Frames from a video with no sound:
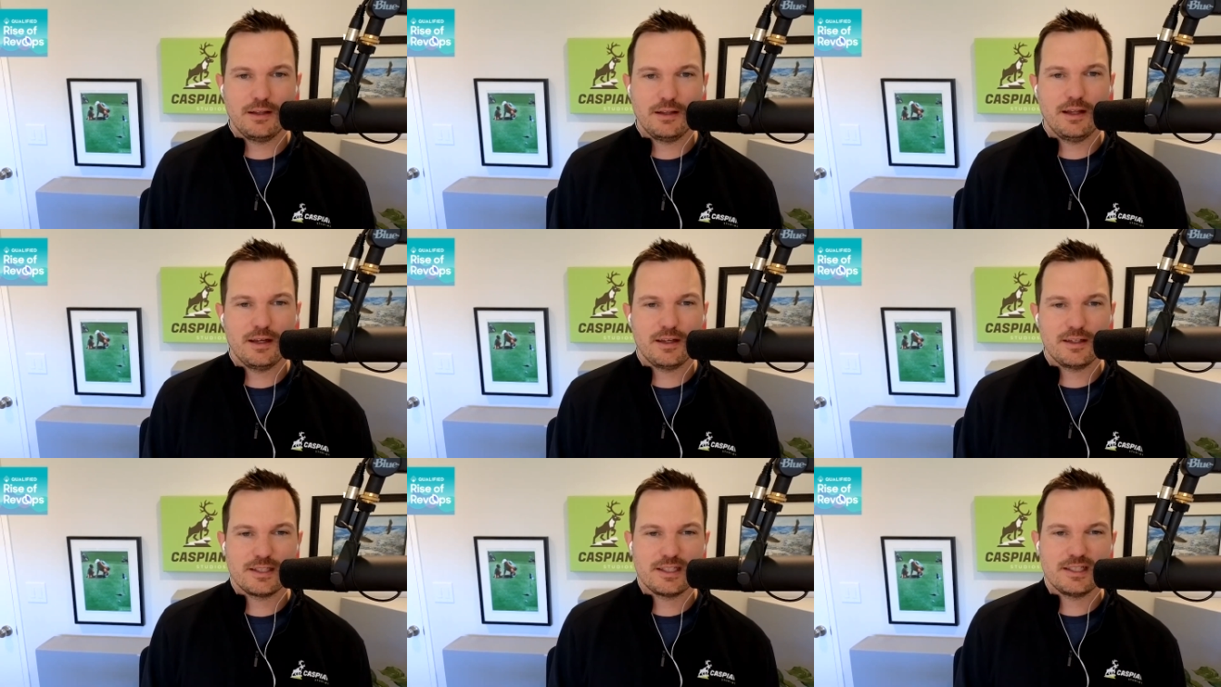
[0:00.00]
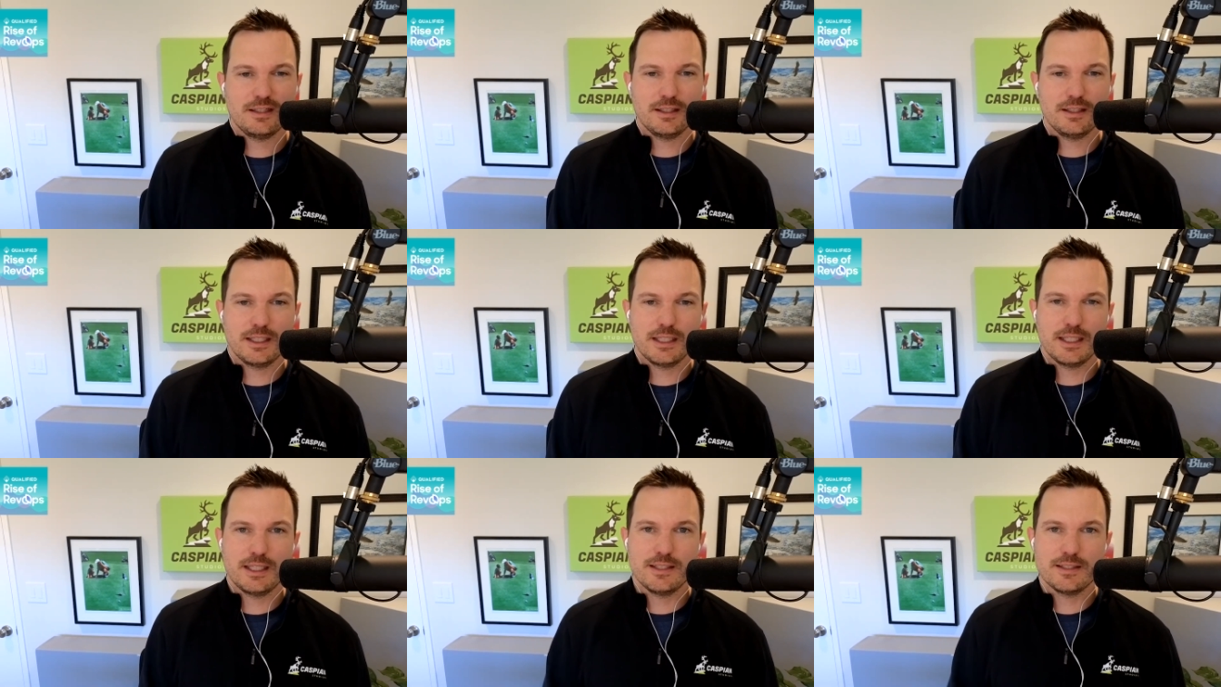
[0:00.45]
A lot of
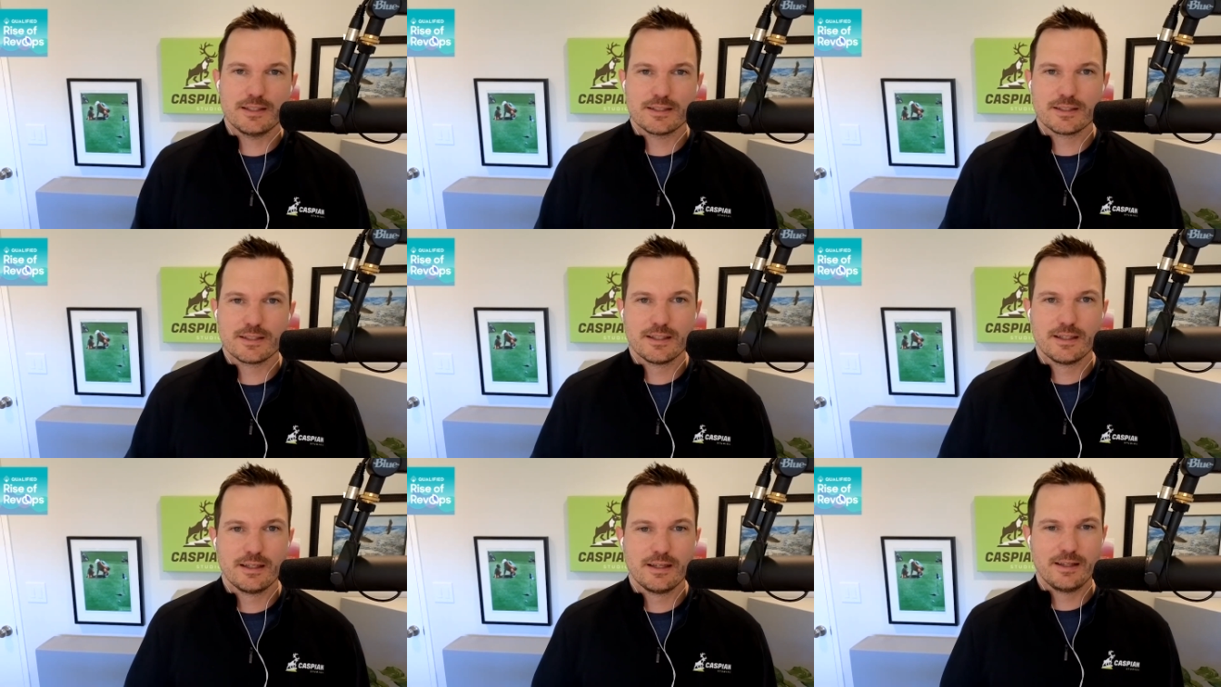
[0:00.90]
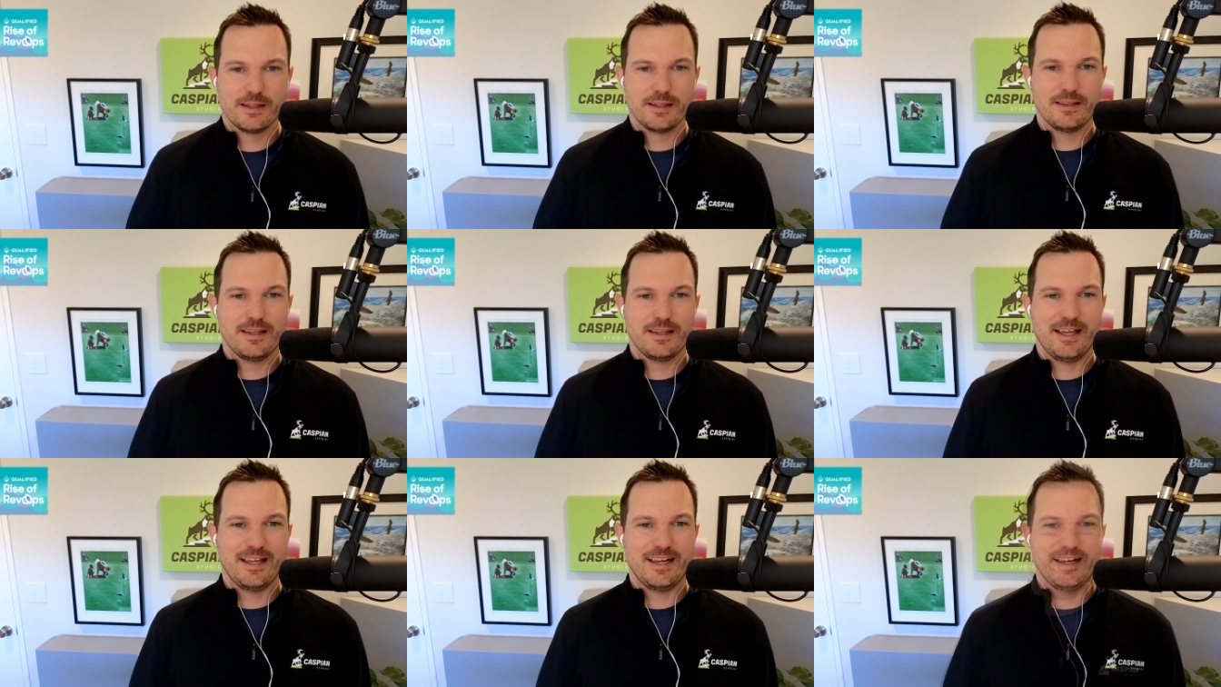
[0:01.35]
silly geese
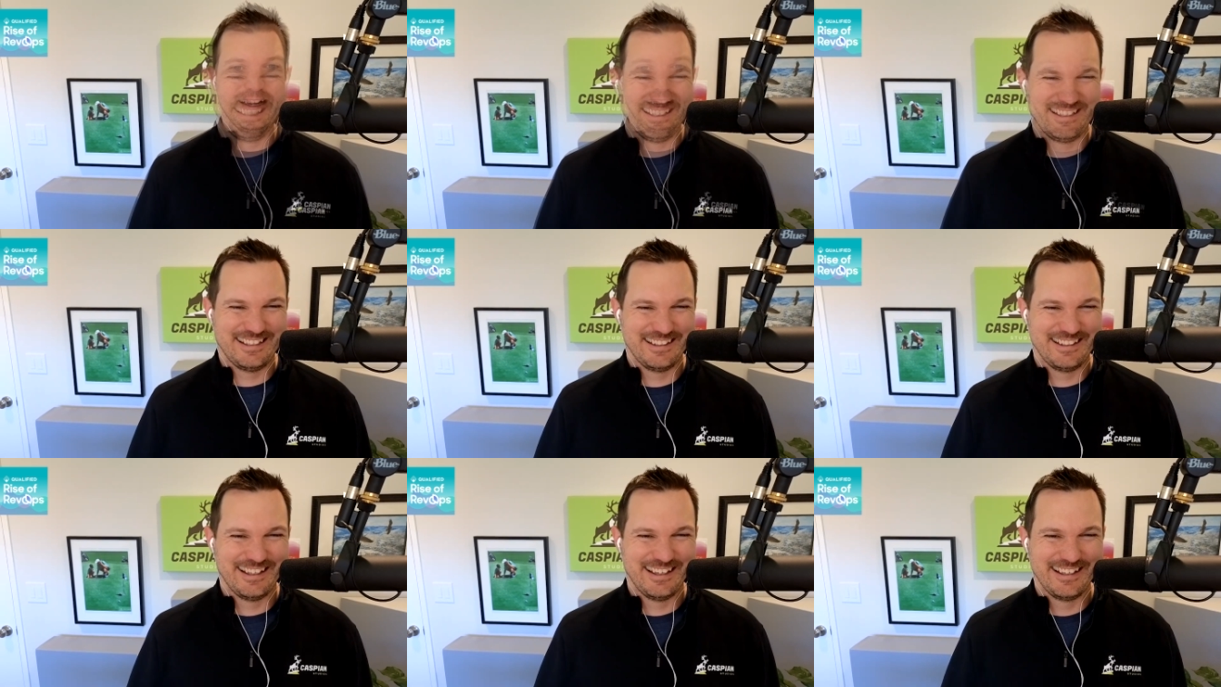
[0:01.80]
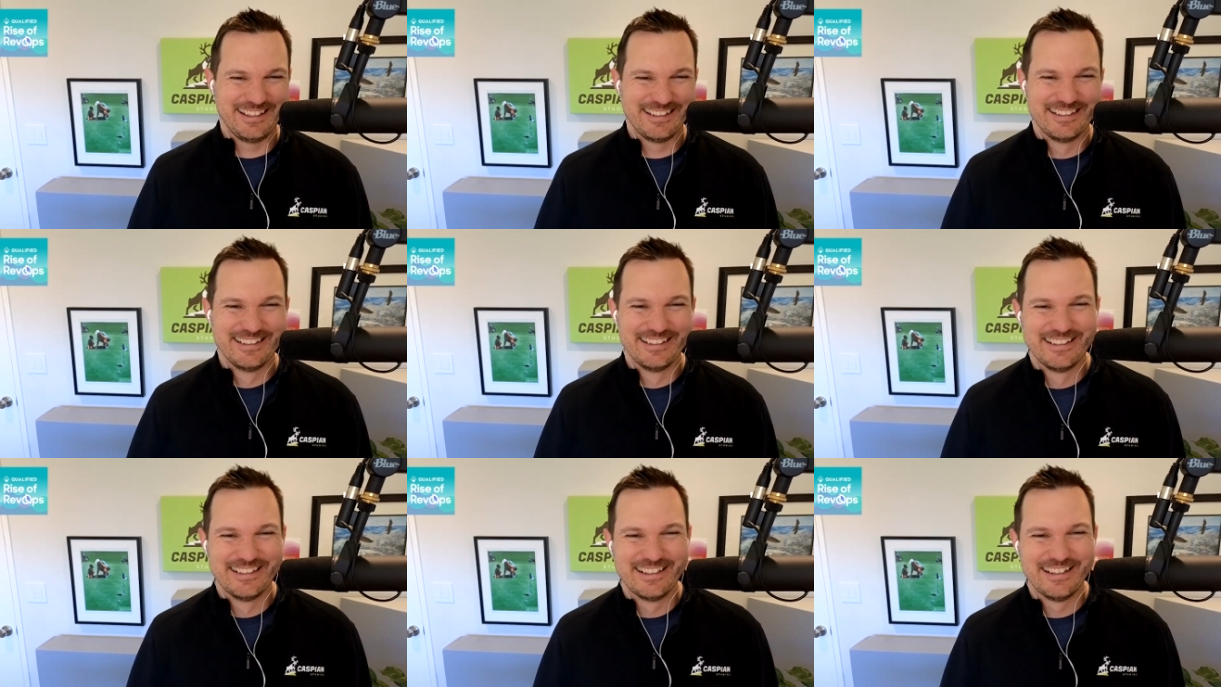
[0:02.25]
that yeah. in line.
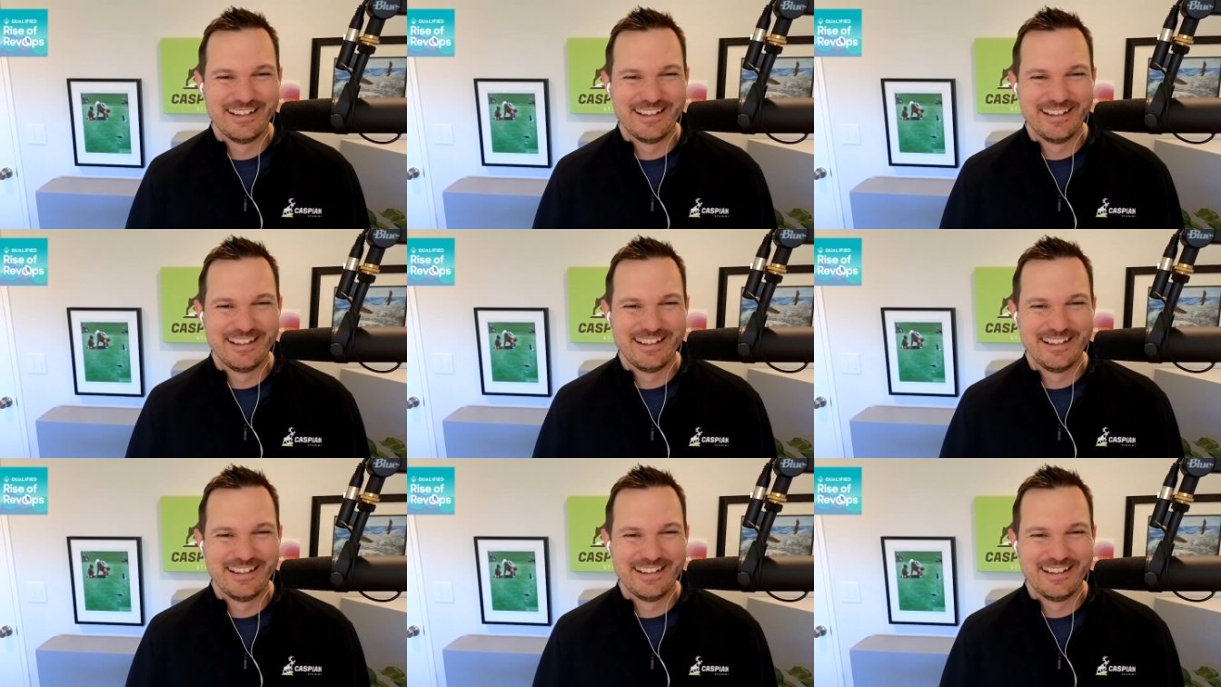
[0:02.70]
aligned.